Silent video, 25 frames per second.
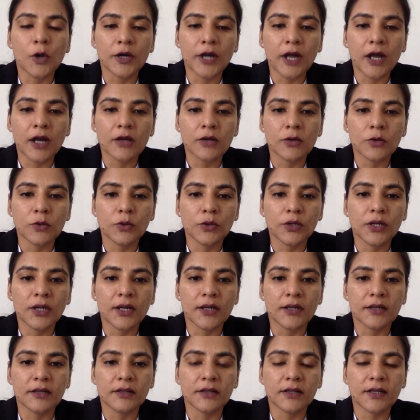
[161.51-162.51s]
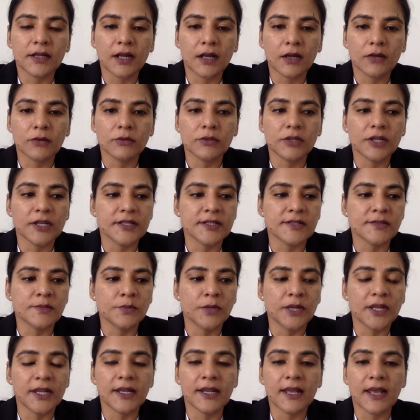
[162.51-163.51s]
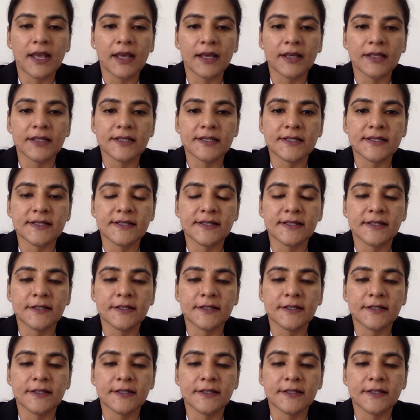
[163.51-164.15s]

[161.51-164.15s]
our own current account as well as